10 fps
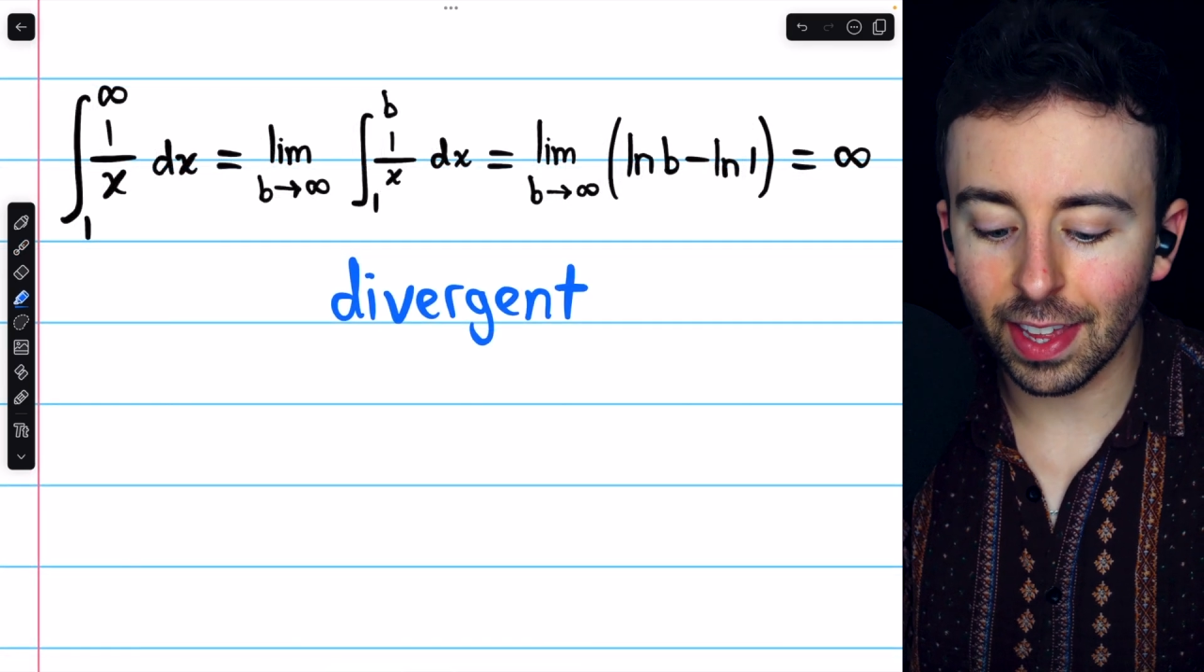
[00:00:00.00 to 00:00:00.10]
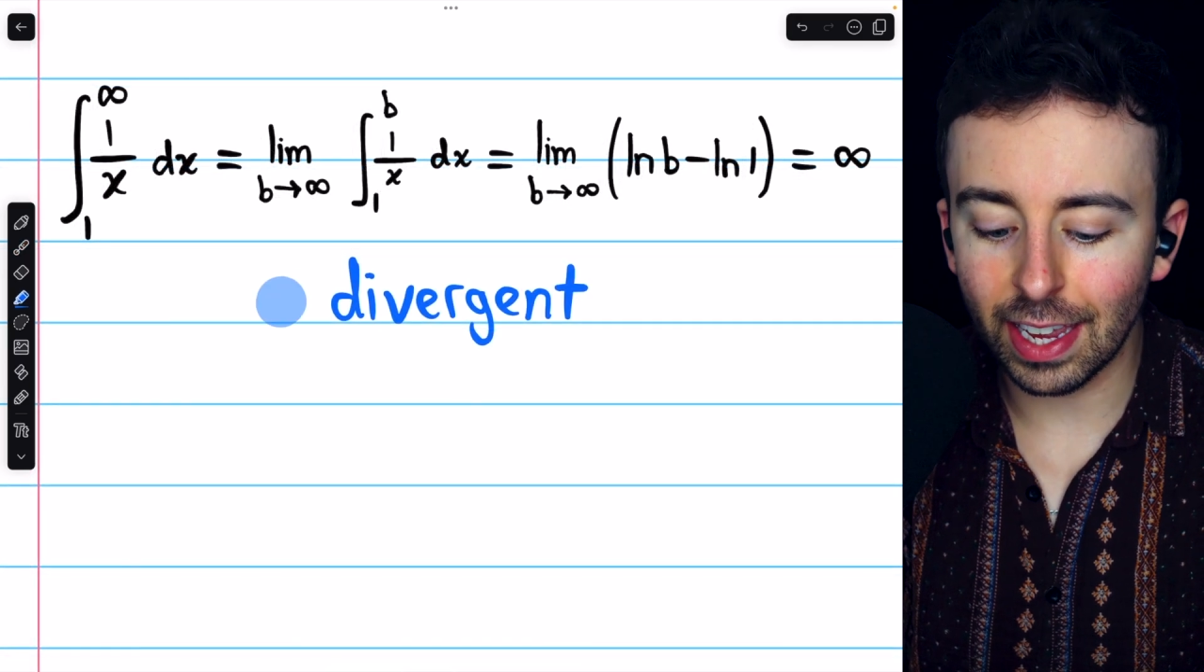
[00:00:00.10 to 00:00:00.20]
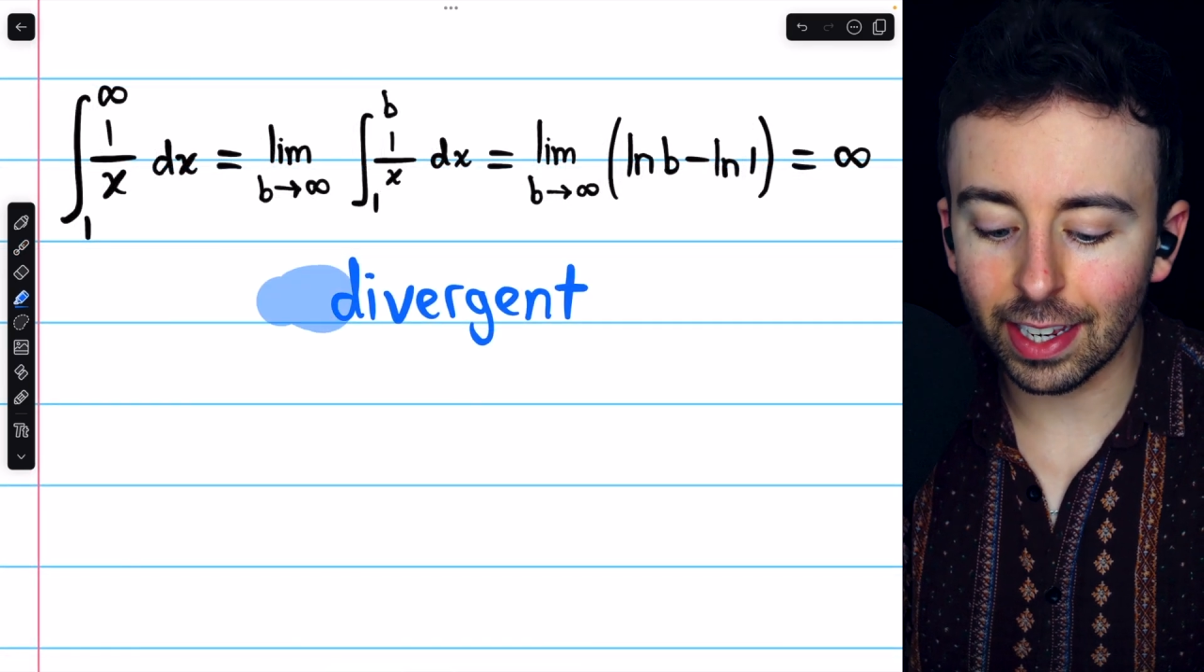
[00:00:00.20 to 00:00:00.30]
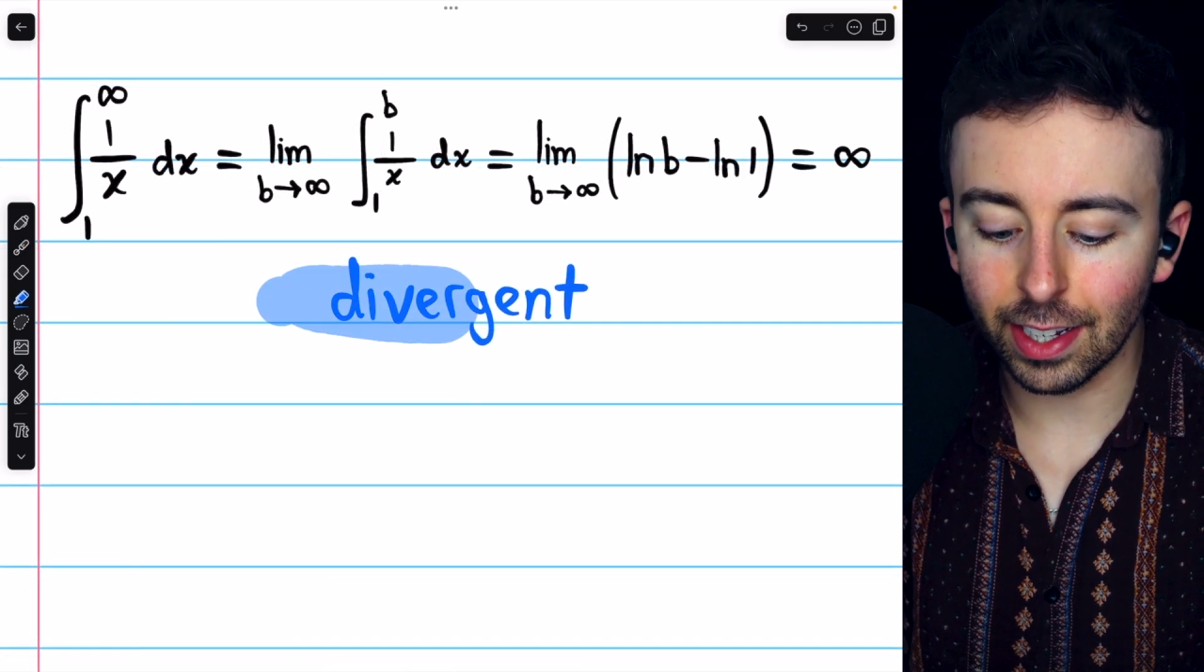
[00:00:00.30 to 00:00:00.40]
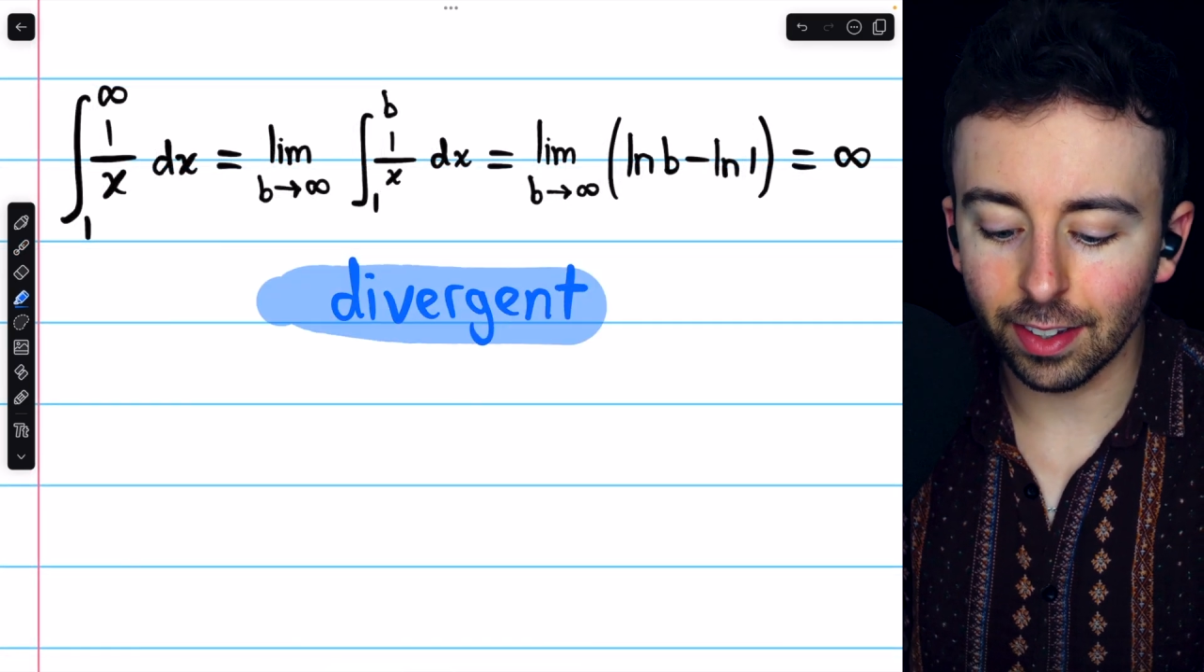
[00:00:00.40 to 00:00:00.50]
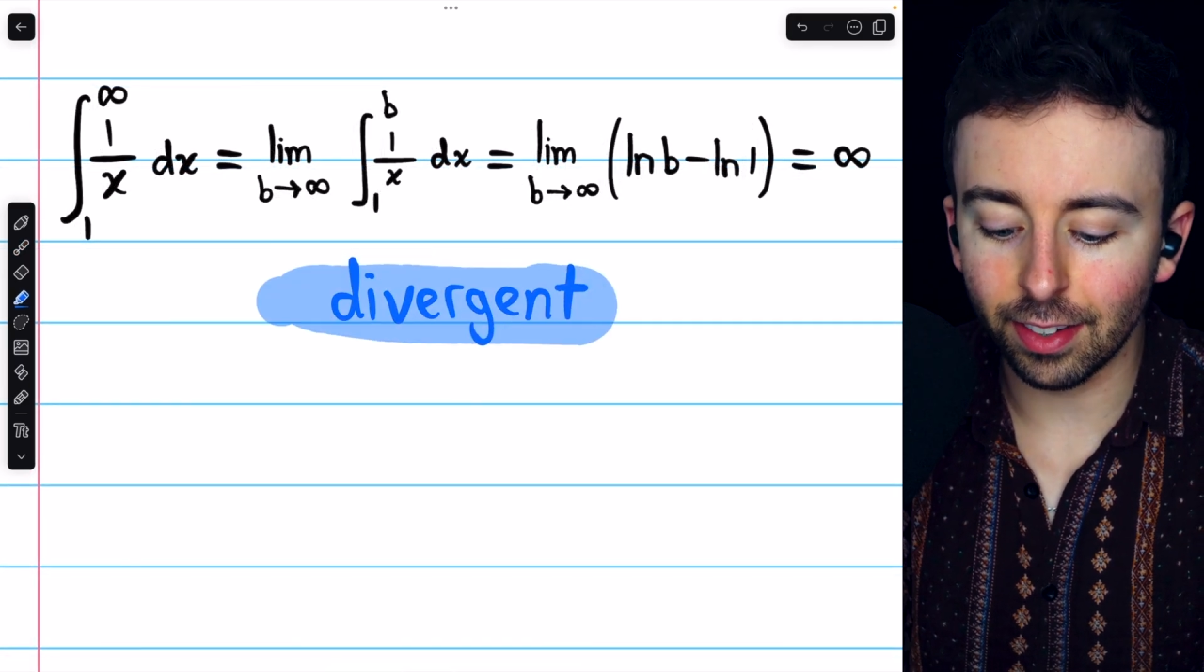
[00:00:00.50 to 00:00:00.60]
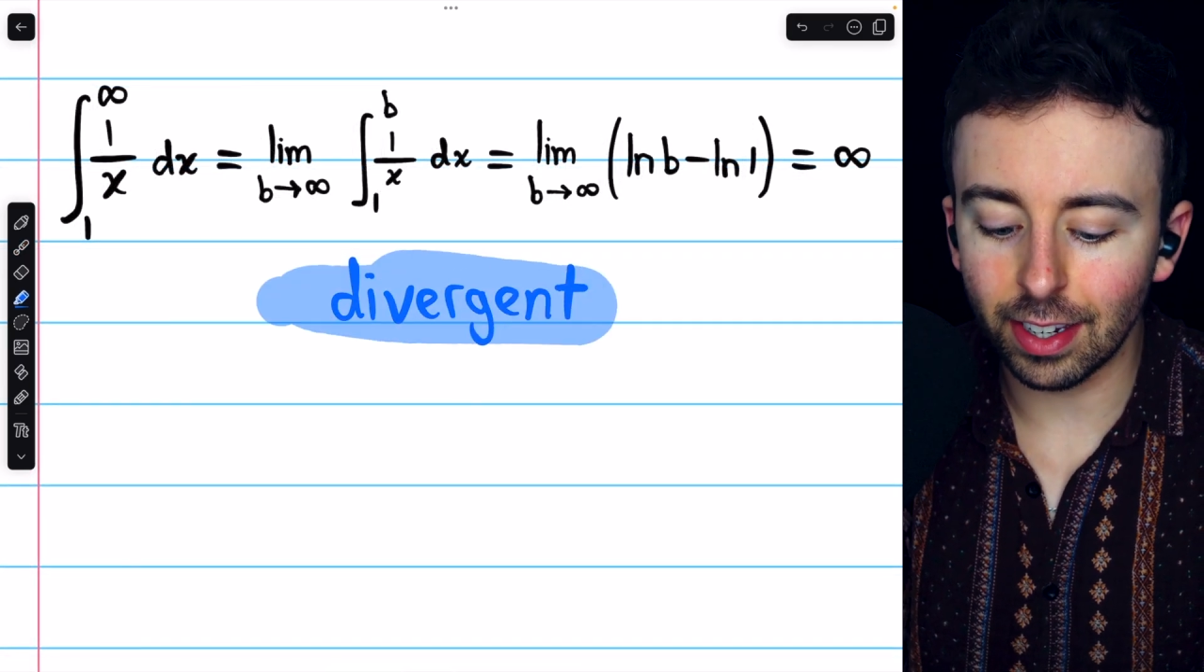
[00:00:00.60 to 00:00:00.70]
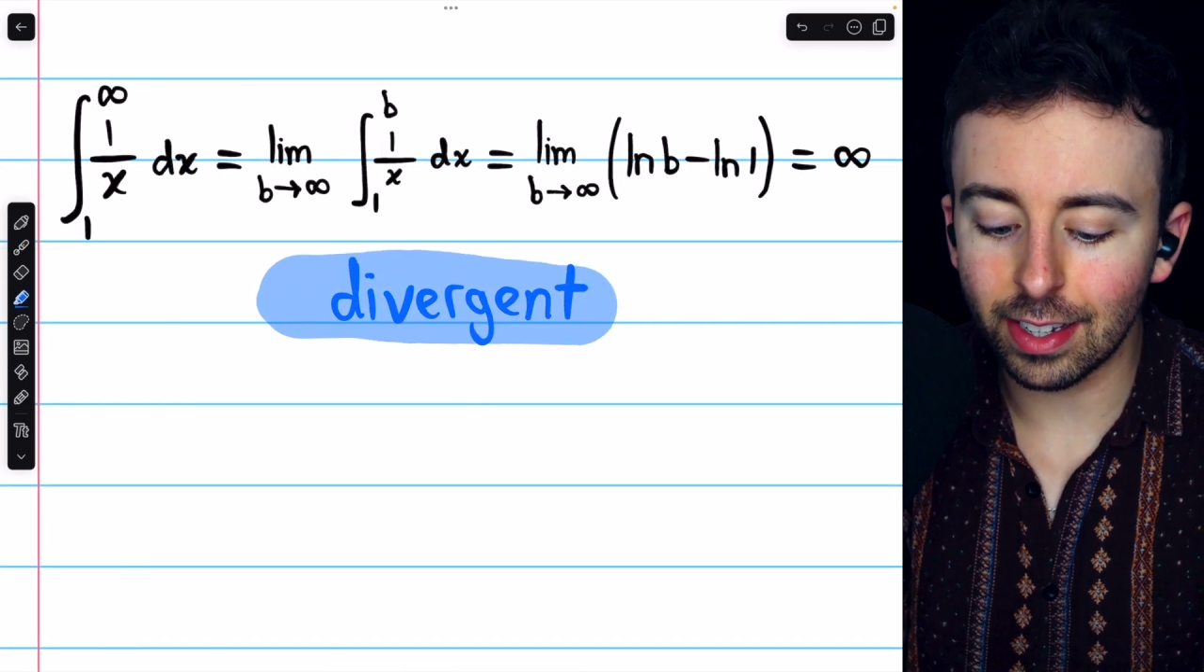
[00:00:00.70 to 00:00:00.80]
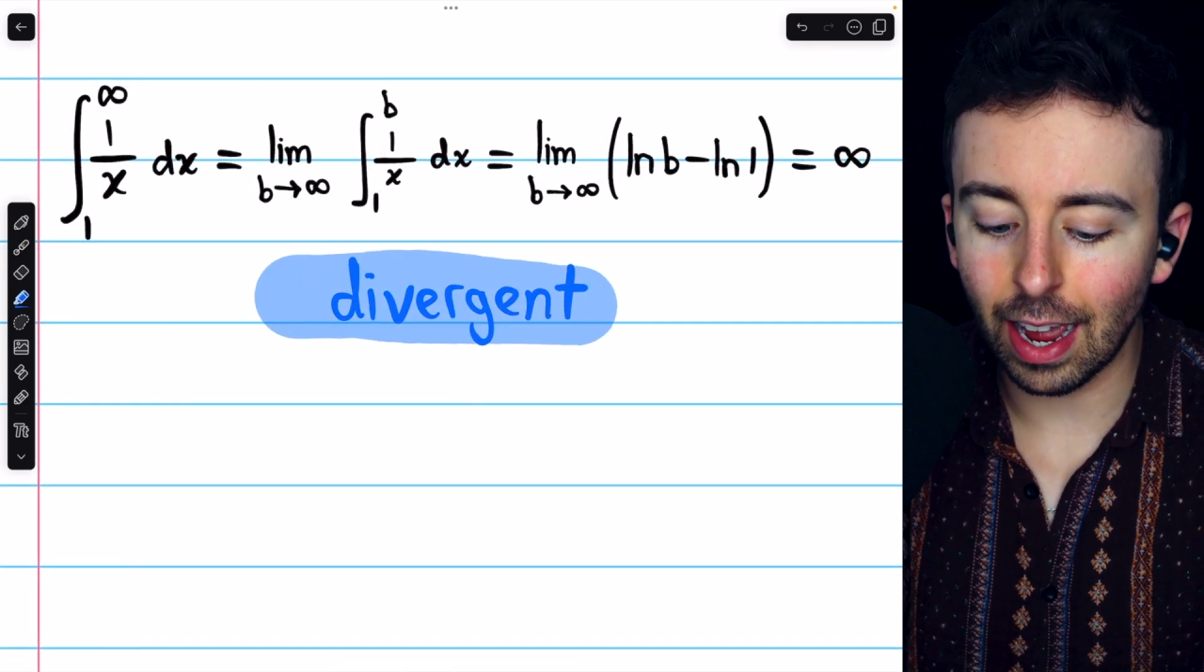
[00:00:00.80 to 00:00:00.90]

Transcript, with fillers: that it is